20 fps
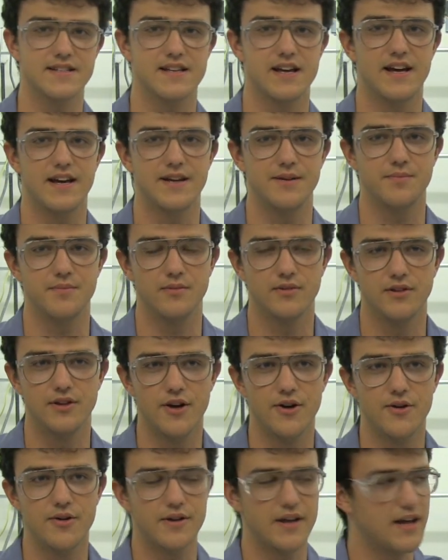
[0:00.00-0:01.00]
is I
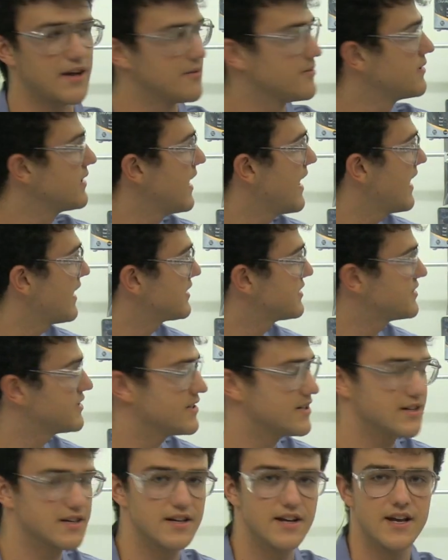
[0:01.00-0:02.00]
load a
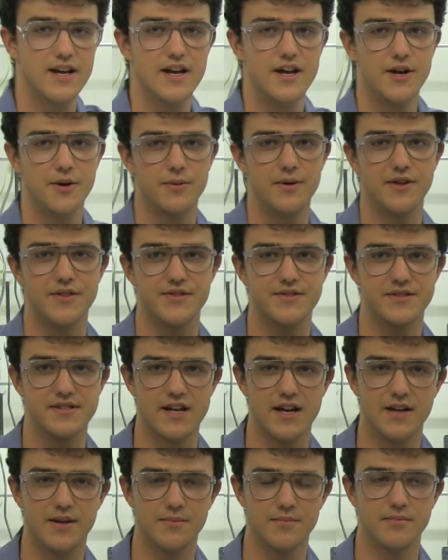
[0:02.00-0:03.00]
reactor with
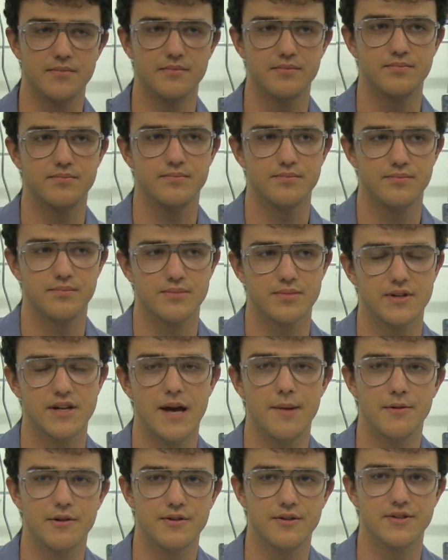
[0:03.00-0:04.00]
some
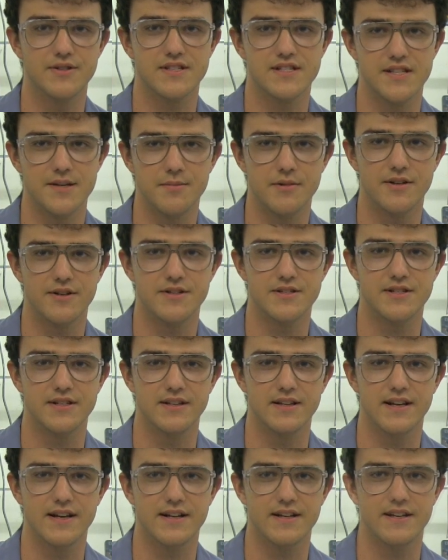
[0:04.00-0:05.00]
chemicals similar to
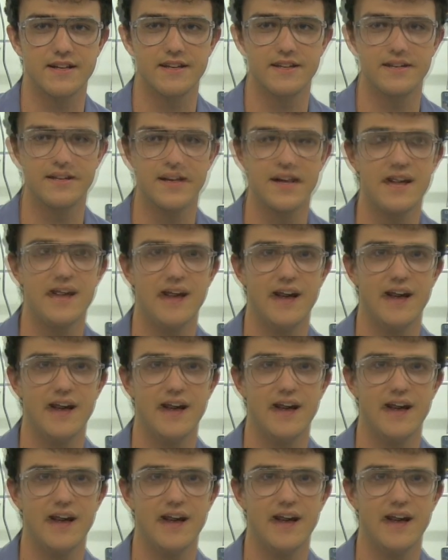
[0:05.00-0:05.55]
lignin,